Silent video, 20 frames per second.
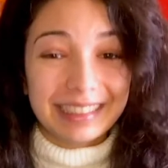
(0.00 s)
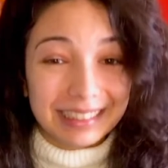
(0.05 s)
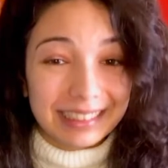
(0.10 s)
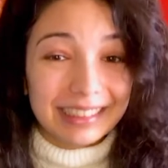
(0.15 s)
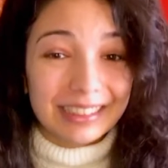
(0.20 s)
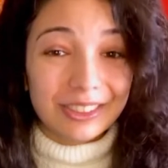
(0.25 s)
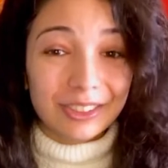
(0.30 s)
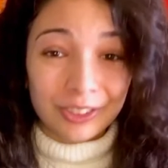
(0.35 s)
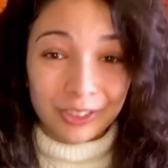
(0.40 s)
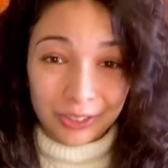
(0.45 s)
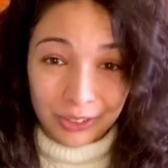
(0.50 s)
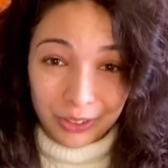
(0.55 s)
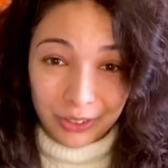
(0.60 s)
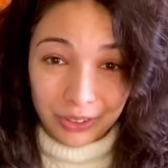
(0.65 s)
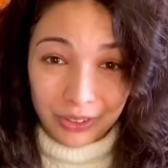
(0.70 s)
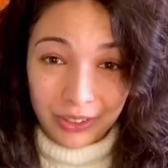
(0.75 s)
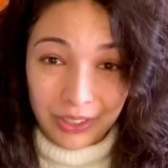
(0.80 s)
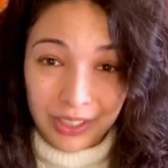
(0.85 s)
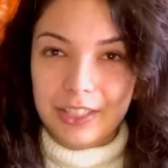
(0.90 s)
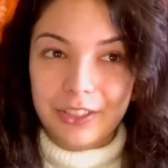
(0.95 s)
to
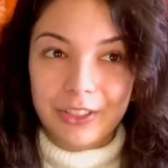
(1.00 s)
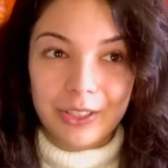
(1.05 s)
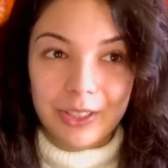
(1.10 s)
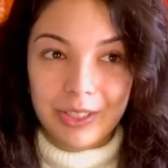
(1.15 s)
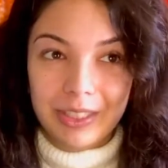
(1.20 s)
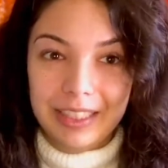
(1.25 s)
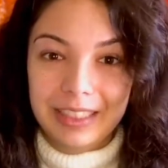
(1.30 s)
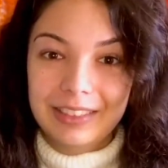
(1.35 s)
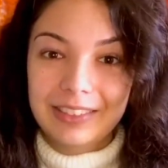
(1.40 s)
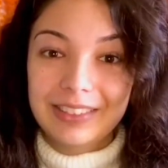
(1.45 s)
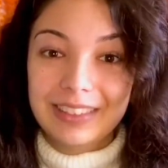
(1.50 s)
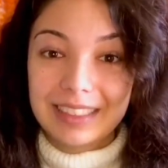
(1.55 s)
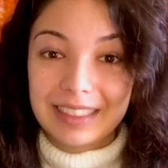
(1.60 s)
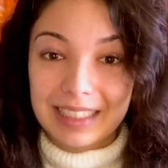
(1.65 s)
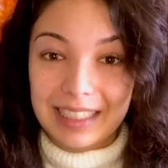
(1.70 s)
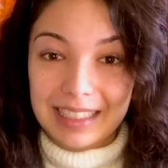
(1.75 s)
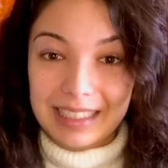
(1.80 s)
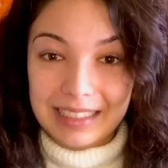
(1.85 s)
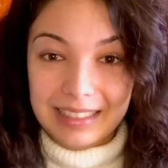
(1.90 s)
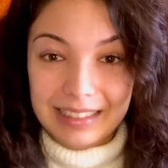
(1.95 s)
do. You don't need to
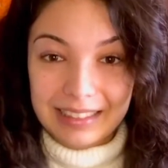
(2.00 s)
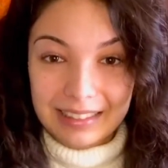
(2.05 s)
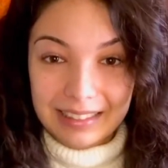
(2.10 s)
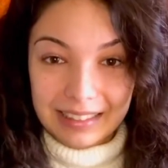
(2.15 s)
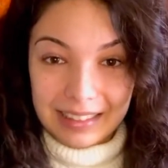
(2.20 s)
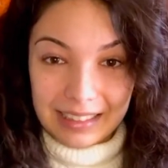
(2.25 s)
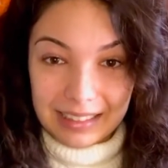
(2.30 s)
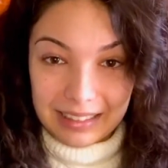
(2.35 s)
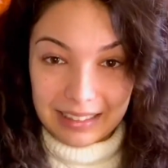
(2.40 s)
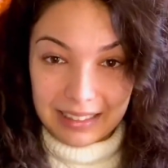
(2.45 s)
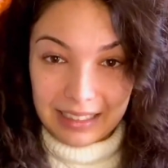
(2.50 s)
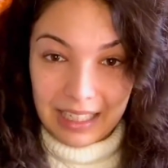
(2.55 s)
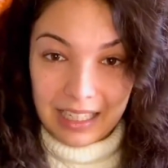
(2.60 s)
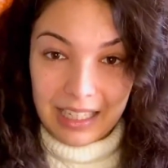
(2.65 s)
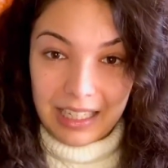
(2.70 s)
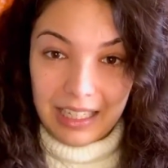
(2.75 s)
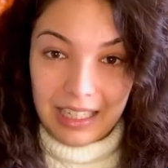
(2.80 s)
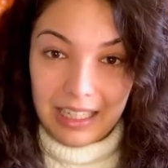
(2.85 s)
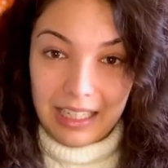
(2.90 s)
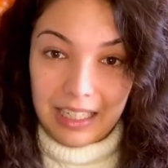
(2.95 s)
say these
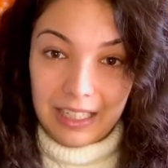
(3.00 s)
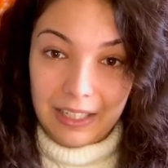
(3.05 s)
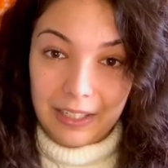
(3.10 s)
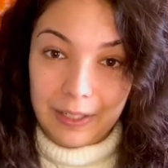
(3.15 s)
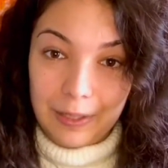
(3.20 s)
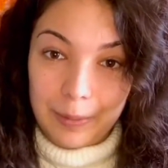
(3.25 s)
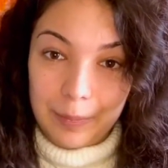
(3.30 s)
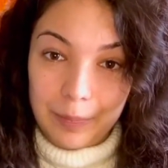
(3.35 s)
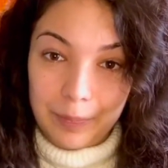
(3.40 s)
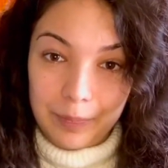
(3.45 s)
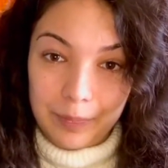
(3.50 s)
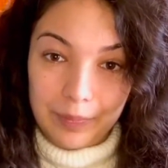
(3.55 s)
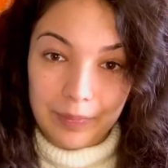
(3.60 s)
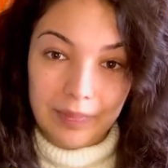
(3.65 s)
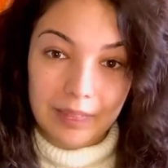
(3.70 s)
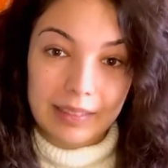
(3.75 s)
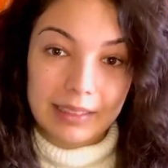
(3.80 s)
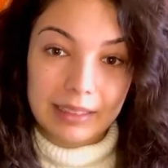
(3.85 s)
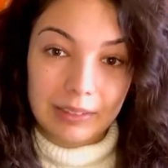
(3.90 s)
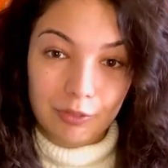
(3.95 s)

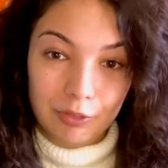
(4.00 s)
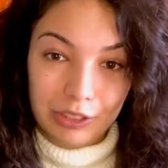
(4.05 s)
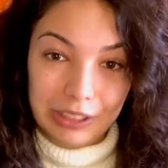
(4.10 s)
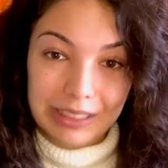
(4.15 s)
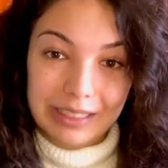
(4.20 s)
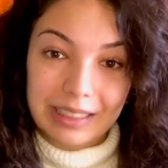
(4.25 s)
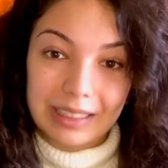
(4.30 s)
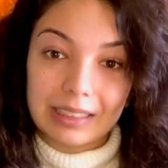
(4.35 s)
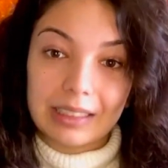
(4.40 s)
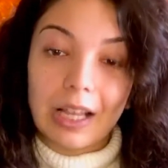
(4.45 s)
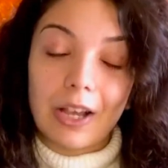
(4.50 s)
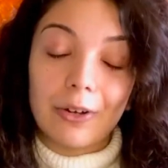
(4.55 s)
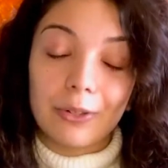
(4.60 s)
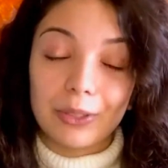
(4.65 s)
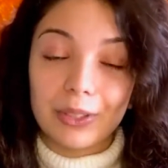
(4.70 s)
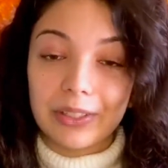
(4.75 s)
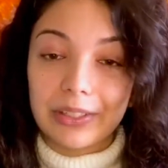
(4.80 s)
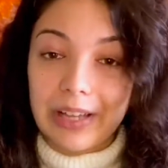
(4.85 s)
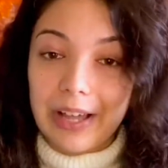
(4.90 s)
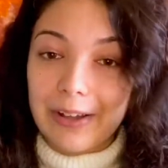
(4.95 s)
phrases
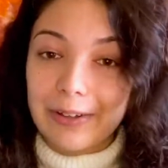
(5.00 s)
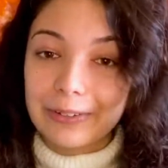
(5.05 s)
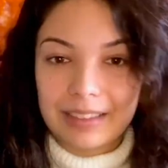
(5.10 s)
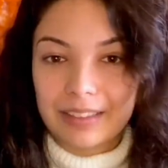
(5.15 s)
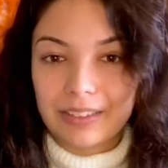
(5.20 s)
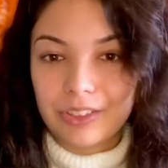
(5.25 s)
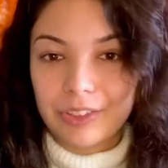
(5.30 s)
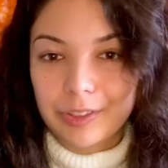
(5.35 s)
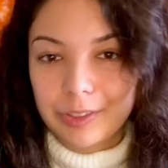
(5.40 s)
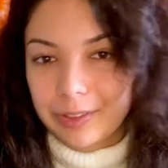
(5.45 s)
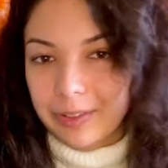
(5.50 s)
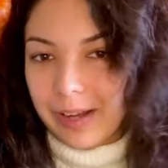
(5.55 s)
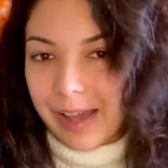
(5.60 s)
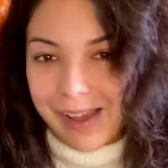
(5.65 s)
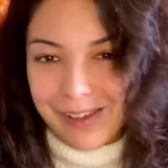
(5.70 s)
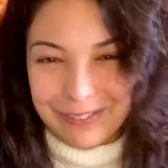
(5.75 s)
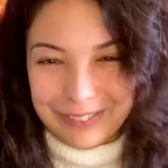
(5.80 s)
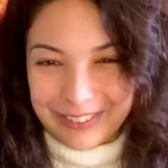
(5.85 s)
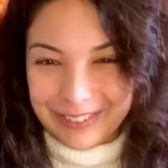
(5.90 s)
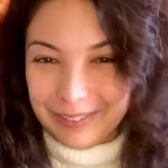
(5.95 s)
out loud. You don't
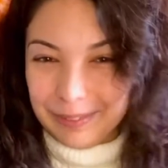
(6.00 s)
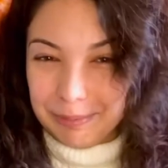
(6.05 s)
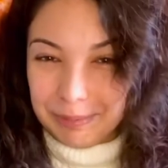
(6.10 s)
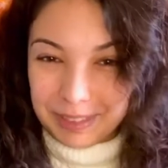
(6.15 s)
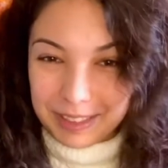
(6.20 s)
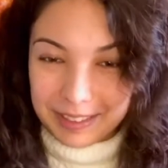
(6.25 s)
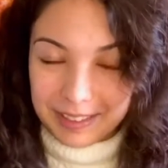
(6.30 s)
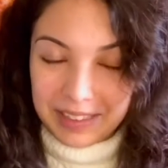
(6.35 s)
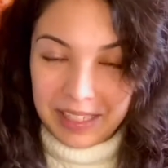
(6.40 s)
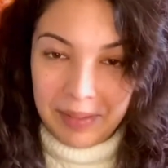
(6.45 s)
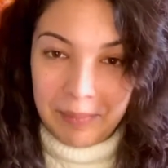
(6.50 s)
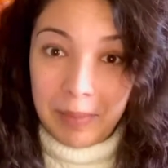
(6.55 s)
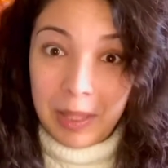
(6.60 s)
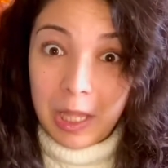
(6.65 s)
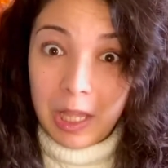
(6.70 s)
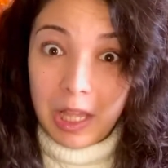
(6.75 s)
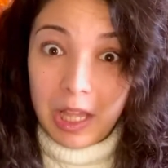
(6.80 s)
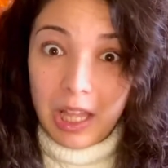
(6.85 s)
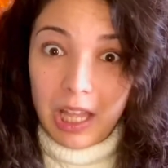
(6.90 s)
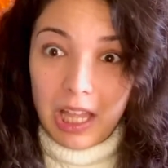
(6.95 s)
have to repeat them
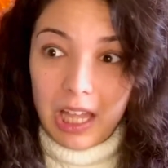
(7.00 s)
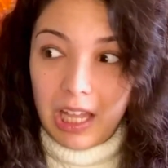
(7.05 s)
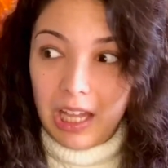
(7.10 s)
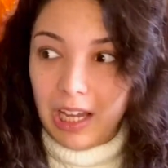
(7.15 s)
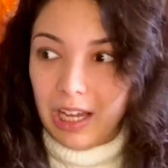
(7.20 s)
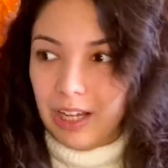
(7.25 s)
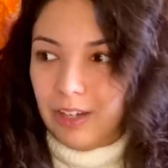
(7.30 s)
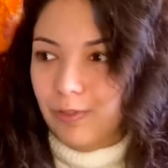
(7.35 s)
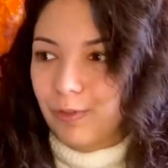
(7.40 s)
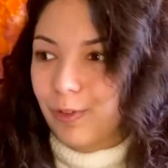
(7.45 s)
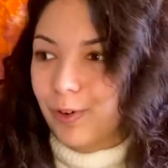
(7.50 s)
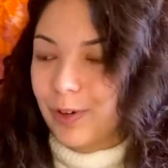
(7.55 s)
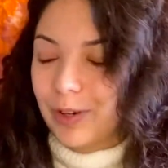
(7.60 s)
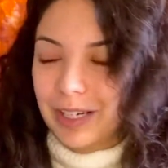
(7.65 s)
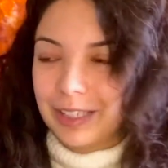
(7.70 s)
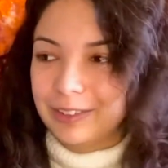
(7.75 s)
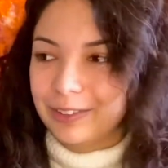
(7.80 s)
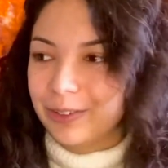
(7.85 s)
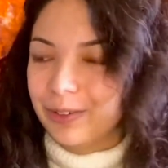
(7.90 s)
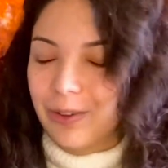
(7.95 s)
for
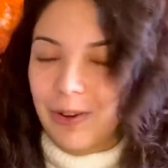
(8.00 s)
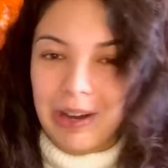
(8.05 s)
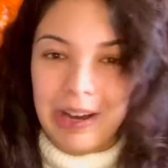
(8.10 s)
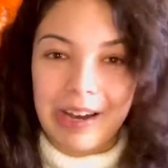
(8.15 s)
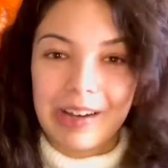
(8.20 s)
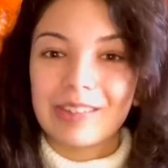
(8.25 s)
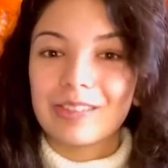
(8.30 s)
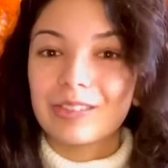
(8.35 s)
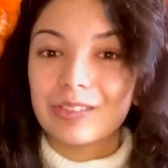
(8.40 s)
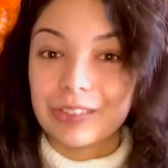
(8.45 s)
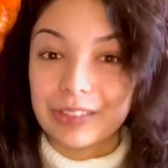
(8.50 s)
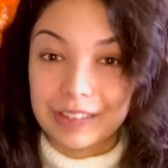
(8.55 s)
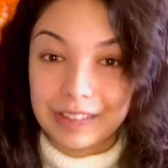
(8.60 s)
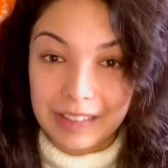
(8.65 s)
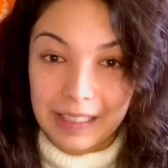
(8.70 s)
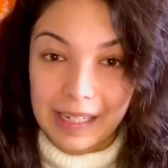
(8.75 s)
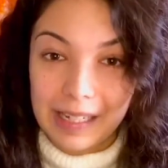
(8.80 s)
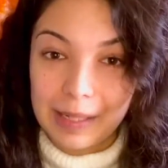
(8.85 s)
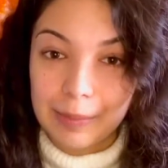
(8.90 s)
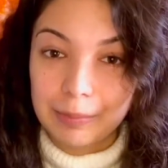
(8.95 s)
100
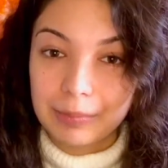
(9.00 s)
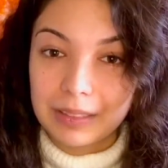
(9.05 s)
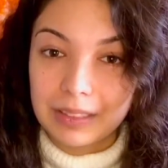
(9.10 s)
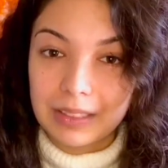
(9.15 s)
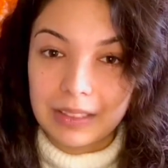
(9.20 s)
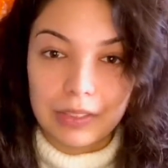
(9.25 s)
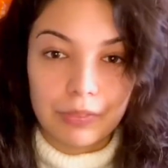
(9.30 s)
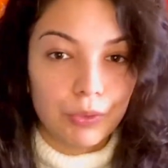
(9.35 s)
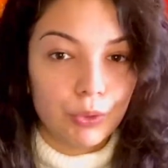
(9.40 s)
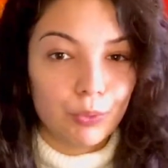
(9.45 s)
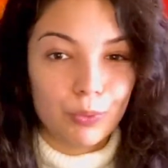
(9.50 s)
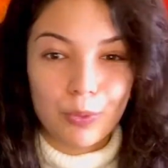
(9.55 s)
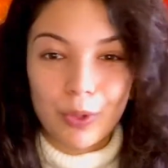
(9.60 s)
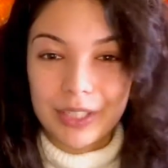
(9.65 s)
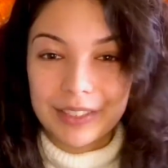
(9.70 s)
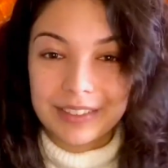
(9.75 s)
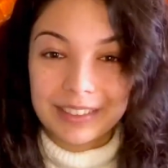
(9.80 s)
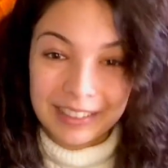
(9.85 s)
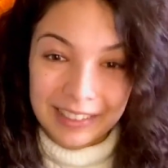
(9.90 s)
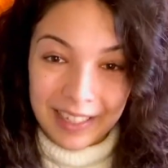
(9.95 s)
times. Even
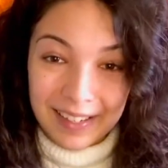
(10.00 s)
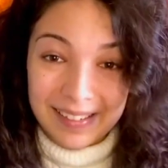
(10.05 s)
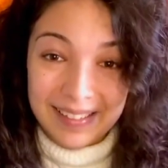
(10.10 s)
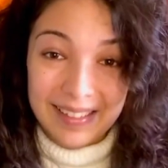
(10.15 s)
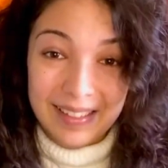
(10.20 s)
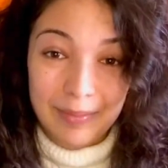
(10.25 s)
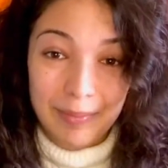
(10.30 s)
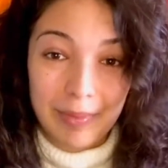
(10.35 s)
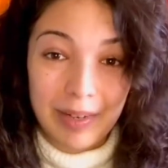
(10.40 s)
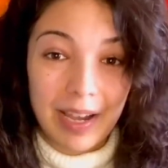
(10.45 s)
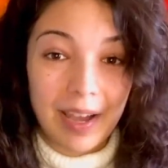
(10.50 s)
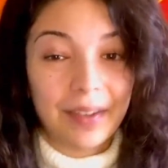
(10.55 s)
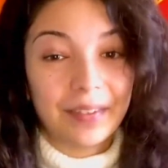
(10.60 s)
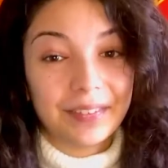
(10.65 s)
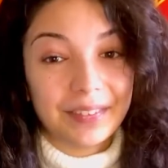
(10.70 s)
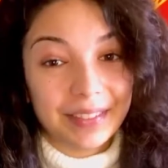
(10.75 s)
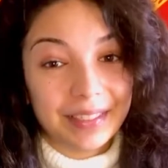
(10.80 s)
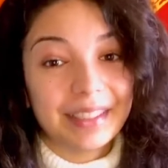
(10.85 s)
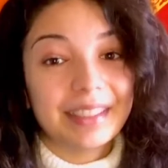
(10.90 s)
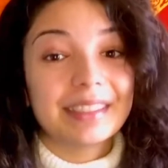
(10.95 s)
1 time I
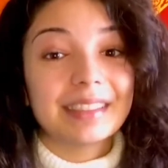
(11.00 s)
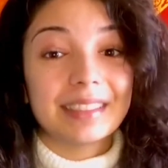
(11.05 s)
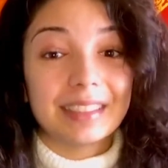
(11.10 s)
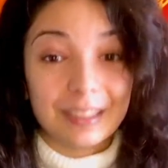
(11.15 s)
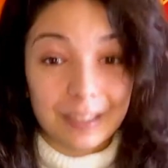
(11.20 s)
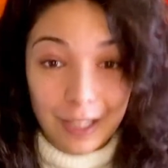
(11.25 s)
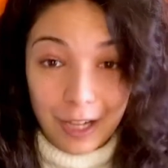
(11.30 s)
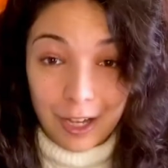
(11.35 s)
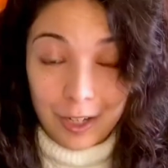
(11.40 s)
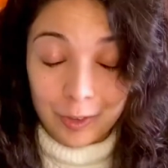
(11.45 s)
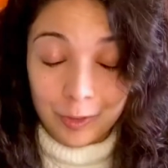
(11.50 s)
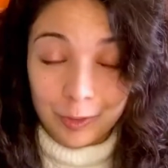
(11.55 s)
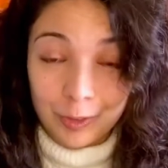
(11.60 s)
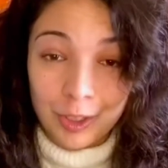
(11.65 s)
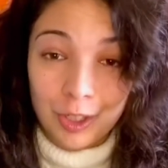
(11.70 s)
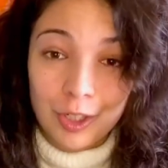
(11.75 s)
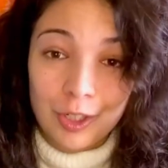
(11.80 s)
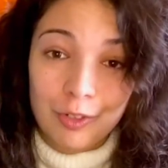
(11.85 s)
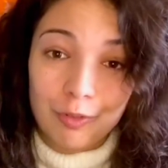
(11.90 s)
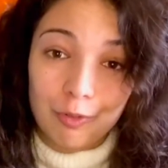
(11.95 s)
think is enough
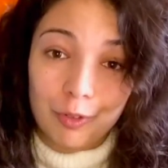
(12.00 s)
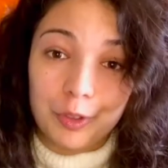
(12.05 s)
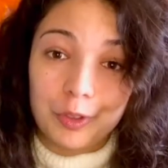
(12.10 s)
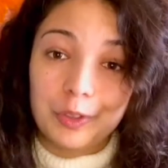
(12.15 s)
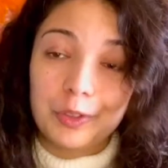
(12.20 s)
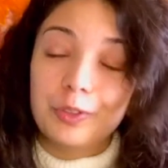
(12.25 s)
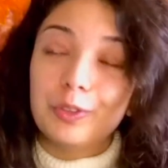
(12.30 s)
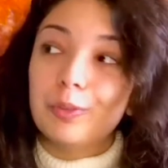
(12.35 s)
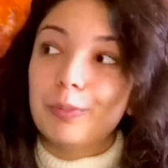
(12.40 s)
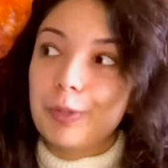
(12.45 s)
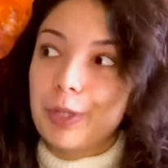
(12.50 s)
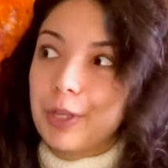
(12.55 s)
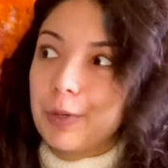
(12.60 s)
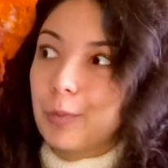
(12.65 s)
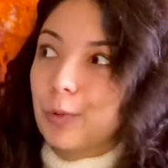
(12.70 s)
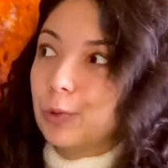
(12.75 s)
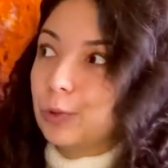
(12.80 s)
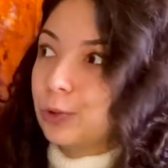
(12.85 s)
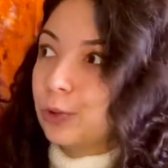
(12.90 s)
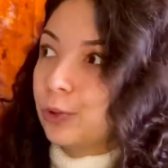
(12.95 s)
for you to be
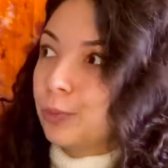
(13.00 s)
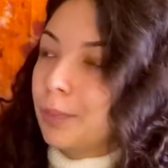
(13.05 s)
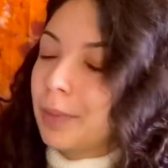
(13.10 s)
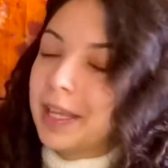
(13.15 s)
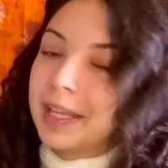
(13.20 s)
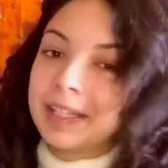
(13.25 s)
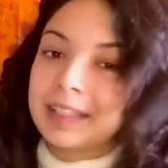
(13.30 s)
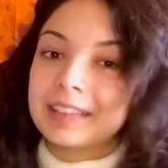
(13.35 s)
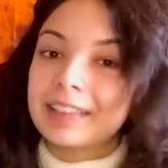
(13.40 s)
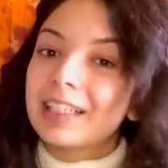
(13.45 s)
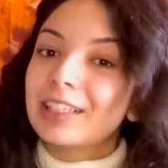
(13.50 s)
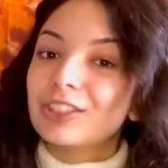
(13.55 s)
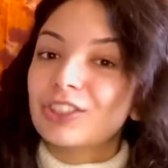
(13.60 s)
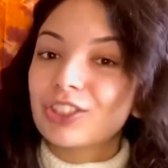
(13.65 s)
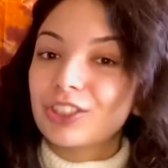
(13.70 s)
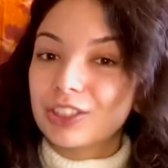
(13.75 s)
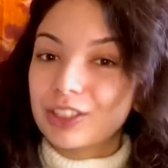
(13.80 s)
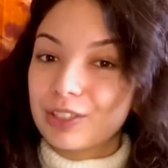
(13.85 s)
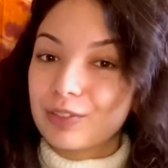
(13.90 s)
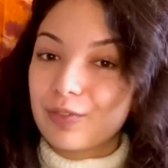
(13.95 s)
able to make that
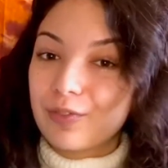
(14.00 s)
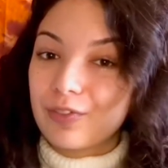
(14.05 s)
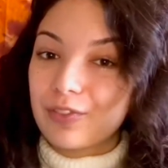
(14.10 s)
shift